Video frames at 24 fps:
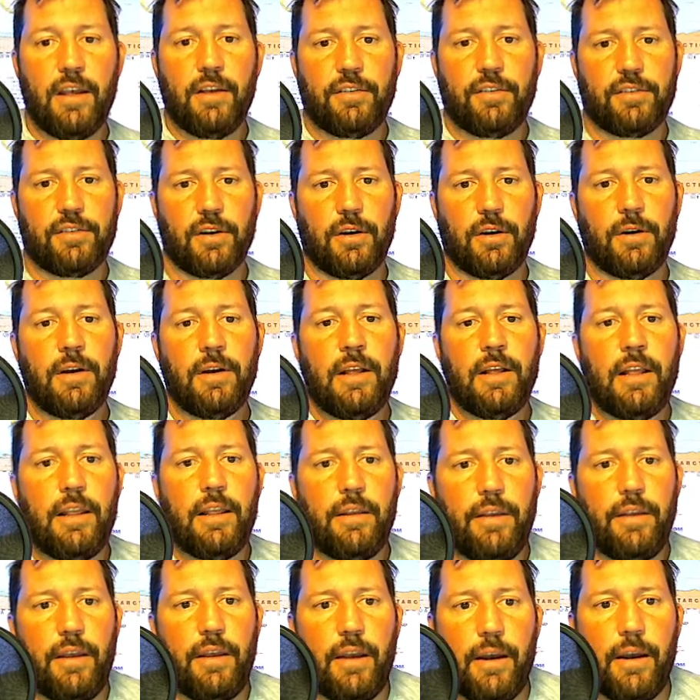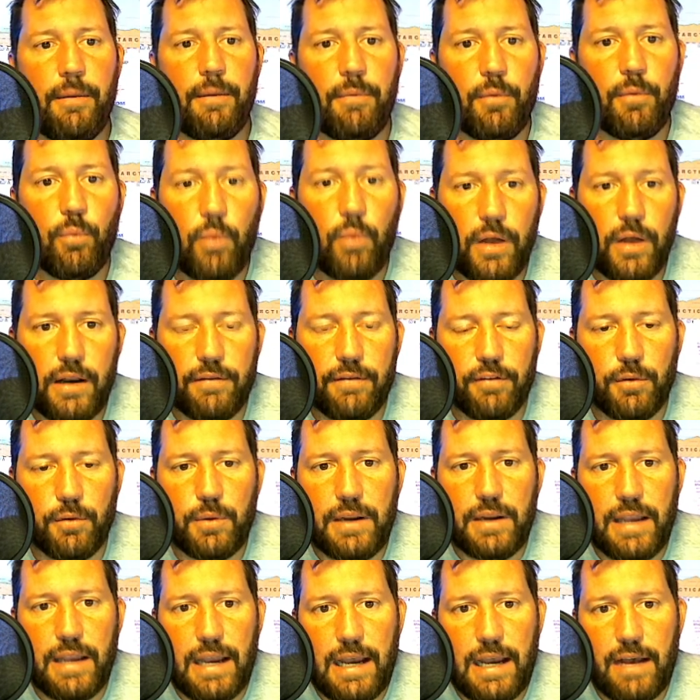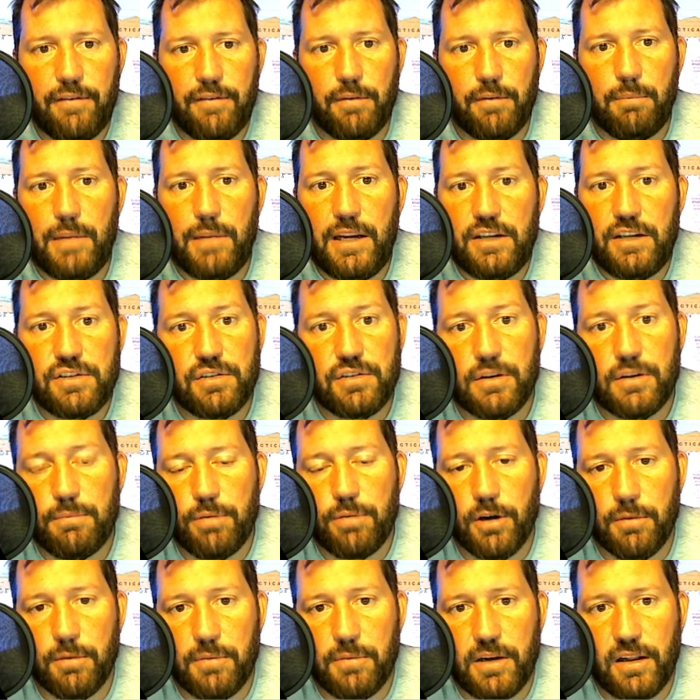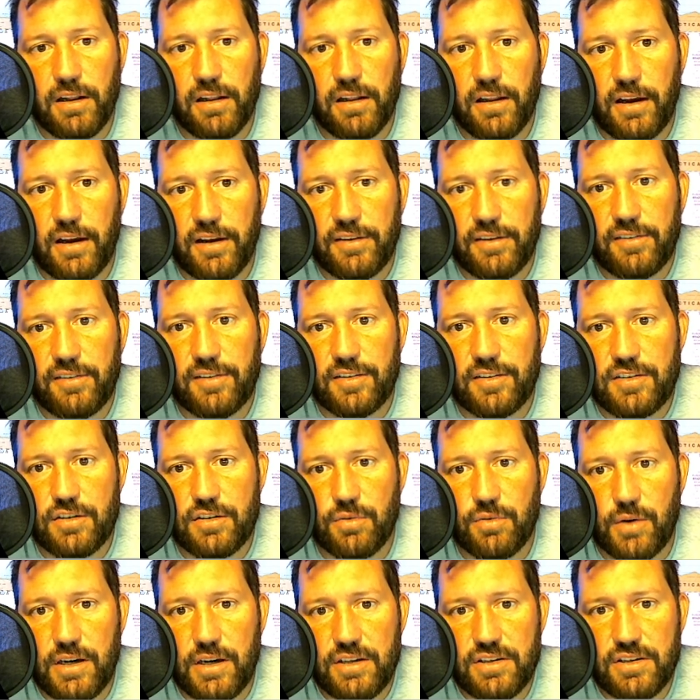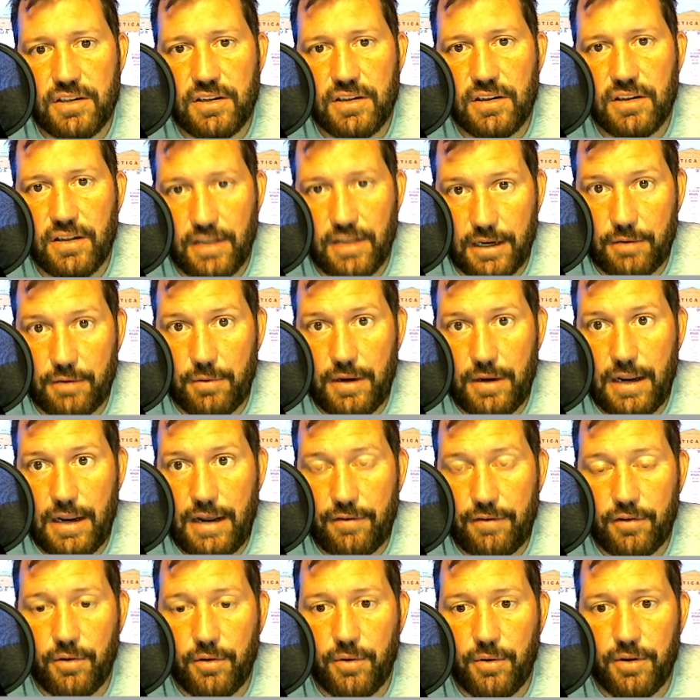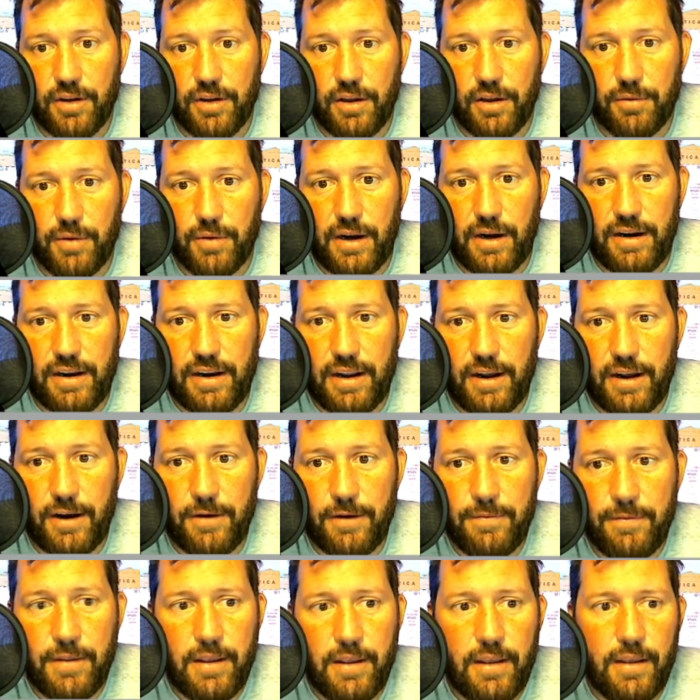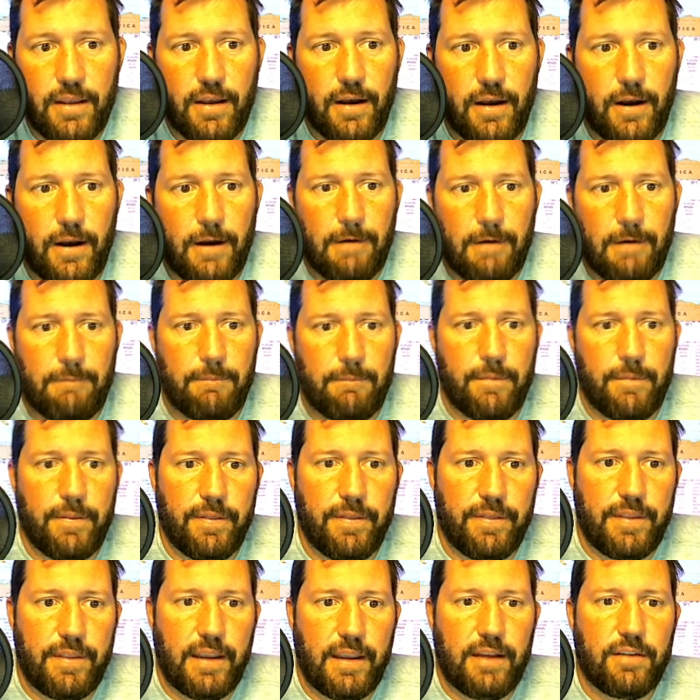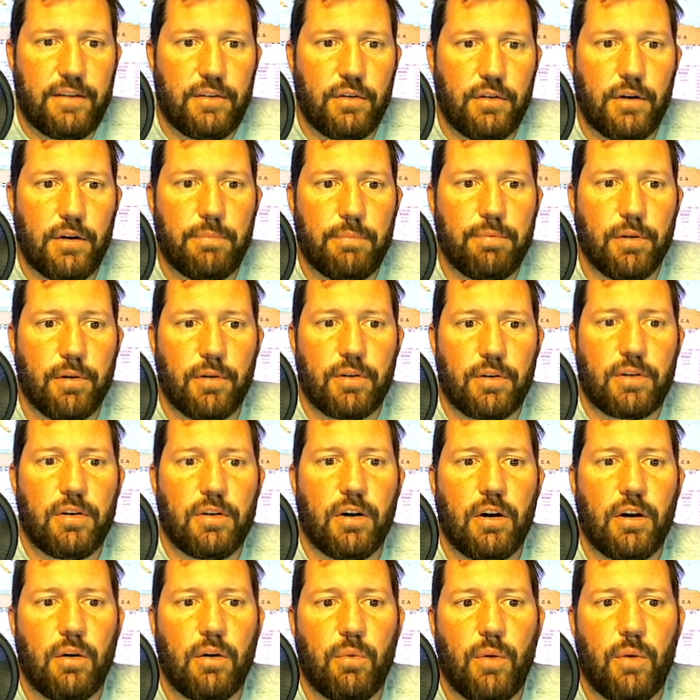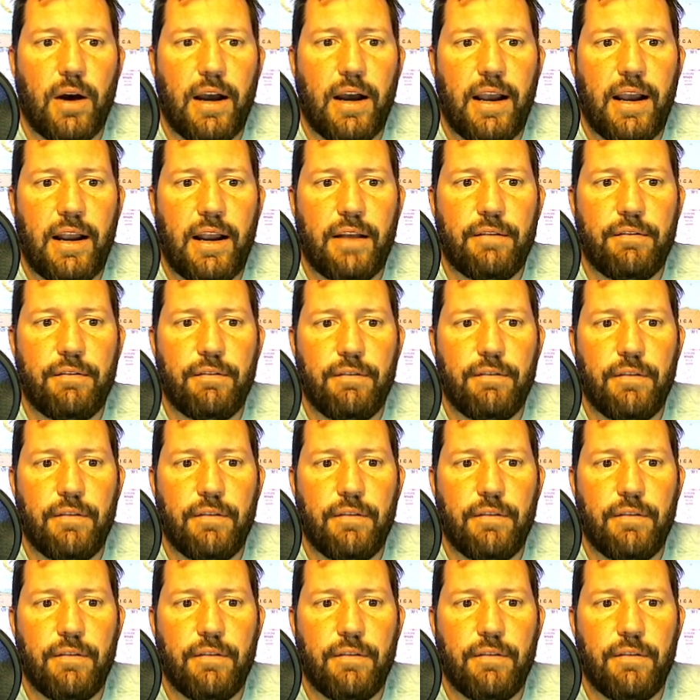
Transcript: So whenever we have a major impermanent loss situation like we have going on right now, they do a protocol-wide